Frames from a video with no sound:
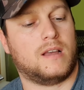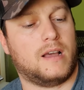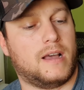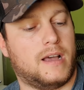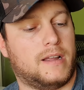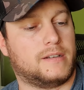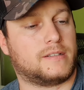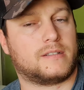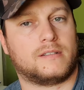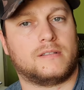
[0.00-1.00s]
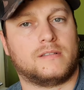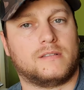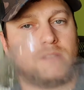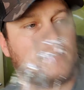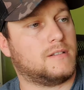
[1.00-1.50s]
and
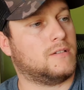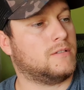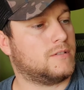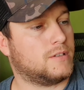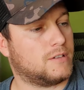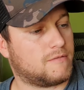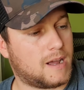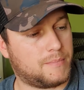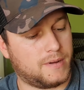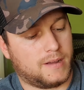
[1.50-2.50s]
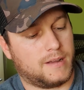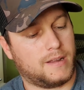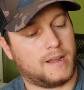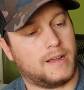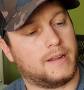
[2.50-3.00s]
undo the wrapper,
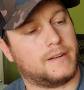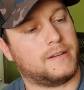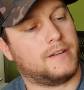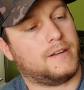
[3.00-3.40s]
and